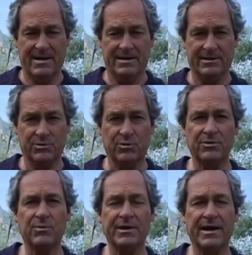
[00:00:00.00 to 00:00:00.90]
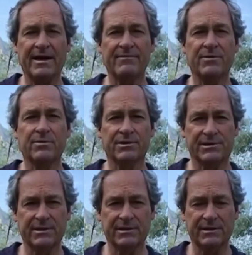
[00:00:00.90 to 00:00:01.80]
is when we have the
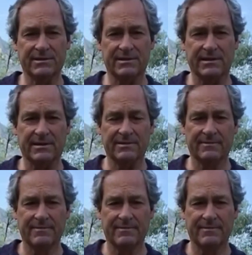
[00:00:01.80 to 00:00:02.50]
resiliency